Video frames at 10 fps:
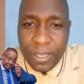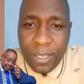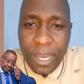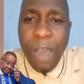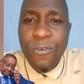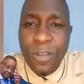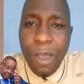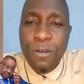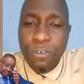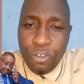How
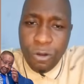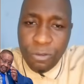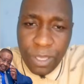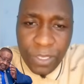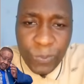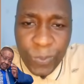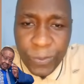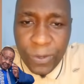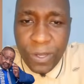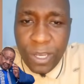to talk to his people.
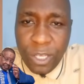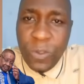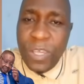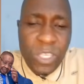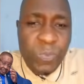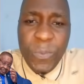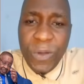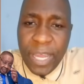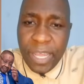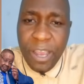So that his people
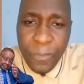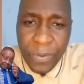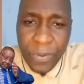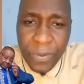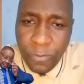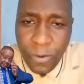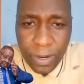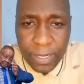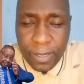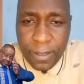can help him to move forward.